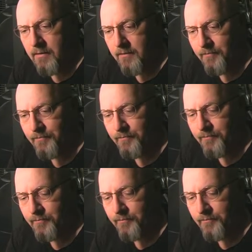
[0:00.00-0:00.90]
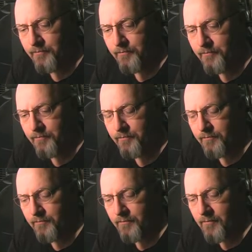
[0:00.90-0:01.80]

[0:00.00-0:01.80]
No one is speaking in this clip.